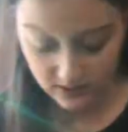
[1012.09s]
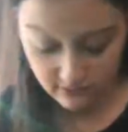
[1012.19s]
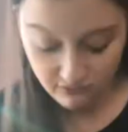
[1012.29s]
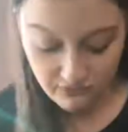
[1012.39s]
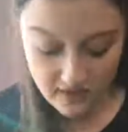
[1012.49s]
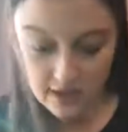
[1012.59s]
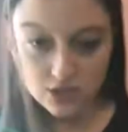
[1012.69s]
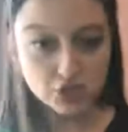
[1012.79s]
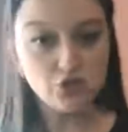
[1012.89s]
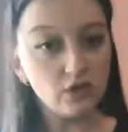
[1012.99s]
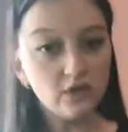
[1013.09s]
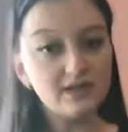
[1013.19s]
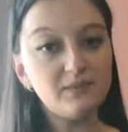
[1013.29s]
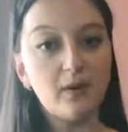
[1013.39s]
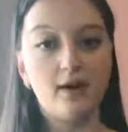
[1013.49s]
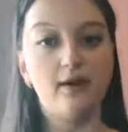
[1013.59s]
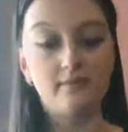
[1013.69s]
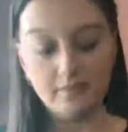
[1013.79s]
your feet shoulder width apart,